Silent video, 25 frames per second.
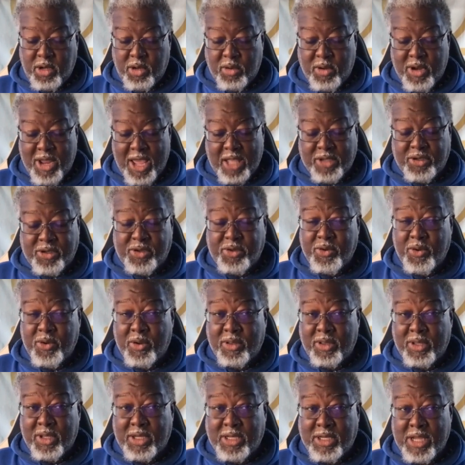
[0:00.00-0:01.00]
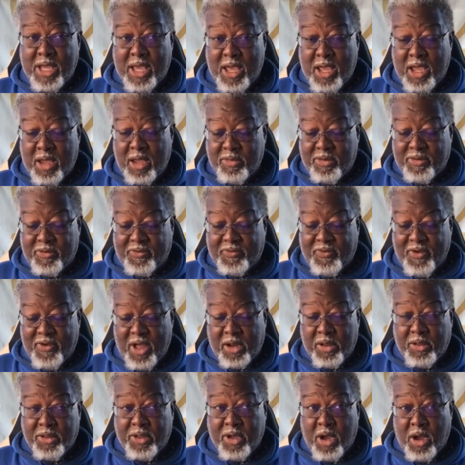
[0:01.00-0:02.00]
Do not shorten the time of
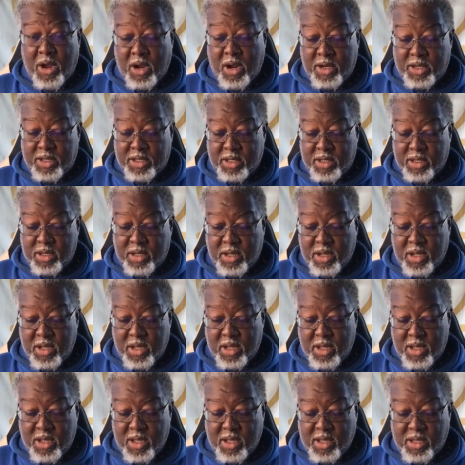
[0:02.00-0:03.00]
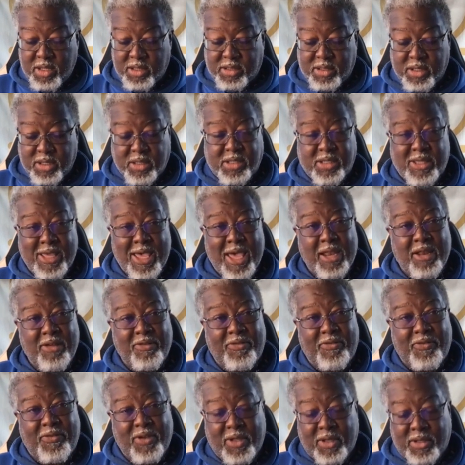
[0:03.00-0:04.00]
follow the heart, since that
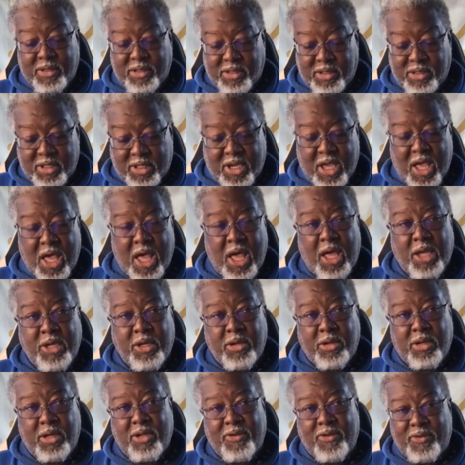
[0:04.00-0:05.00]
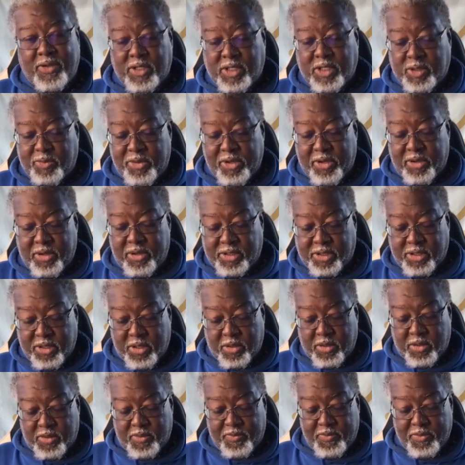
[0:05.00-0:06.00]
offends the ka, your living spirit
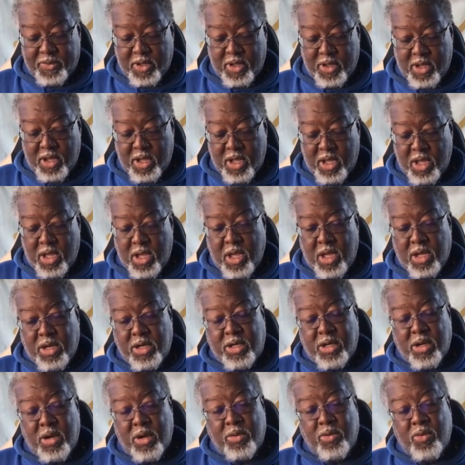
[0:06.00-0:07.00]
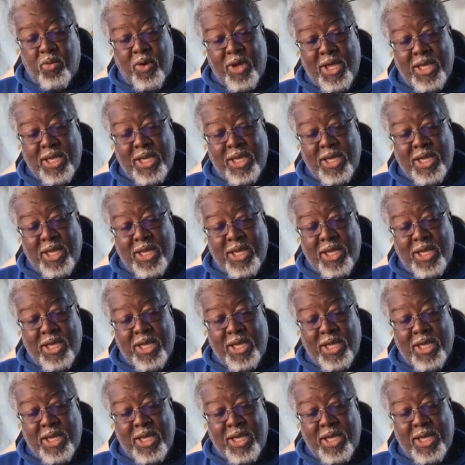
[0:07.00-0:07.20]
soul. Don't